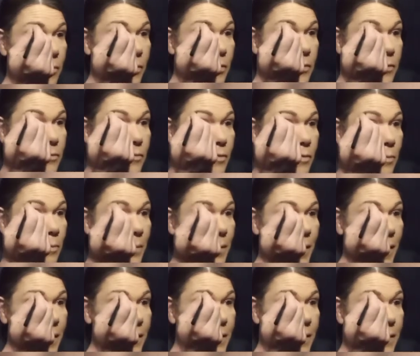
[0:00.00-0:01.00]
Usually when
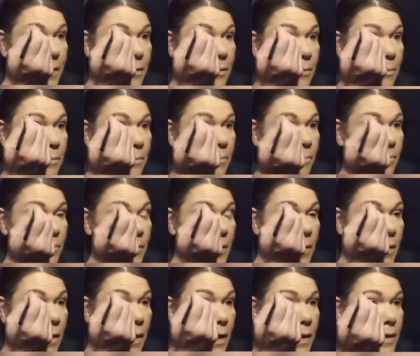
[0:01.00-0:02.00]
I get them,
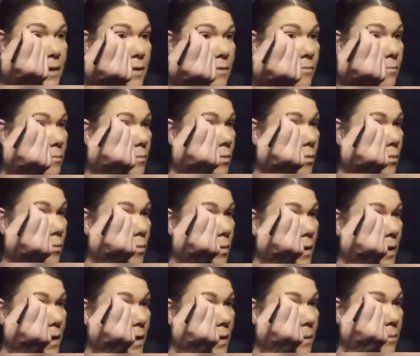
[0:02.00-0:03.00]
I give them
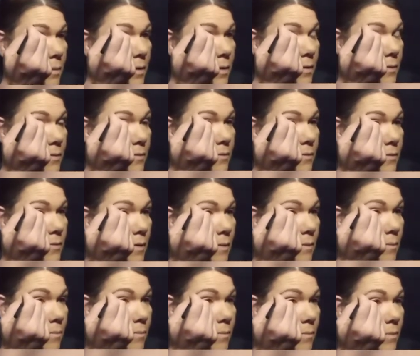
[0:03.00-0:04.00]
away because I
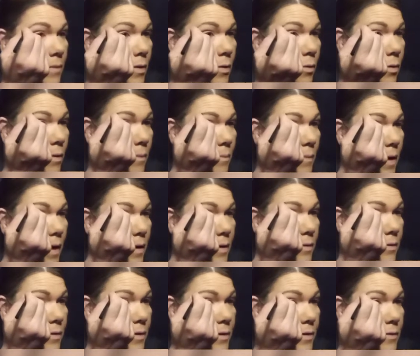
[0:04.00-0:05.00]
know I'm not
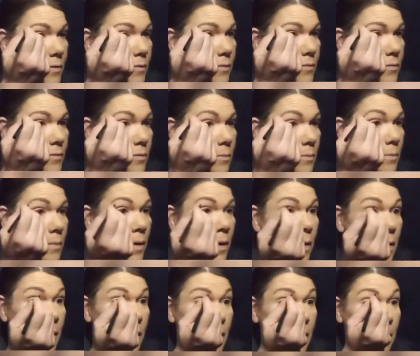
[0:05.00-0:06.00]
going to use them,
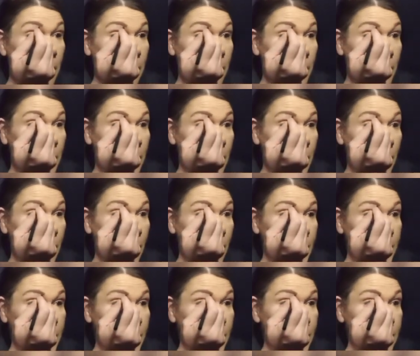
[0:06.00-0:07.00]
but I
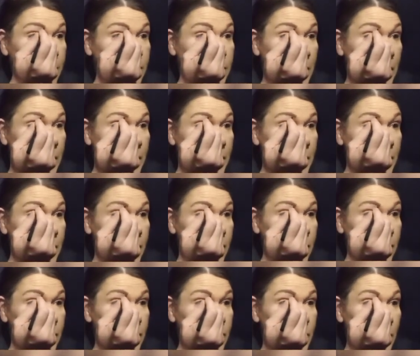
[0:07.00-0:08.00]
guess I need
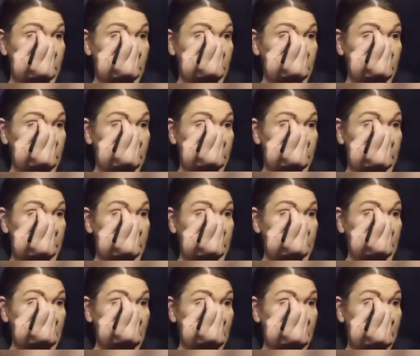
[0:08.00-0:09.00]
to start
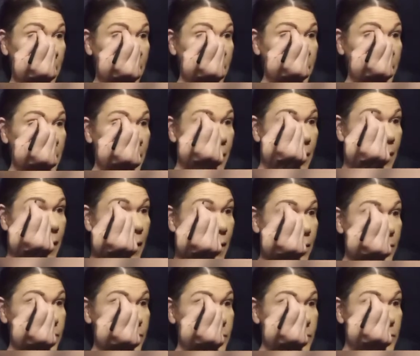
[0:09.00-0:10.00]
learning
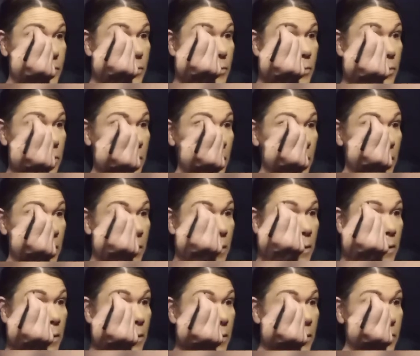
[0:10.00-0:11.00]
how to
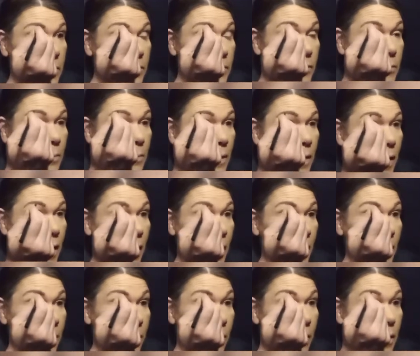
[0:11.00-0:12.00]
do my
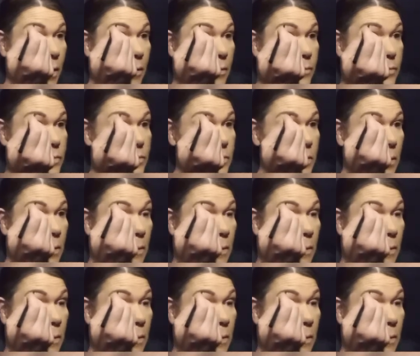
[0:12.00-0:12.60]
eyebrows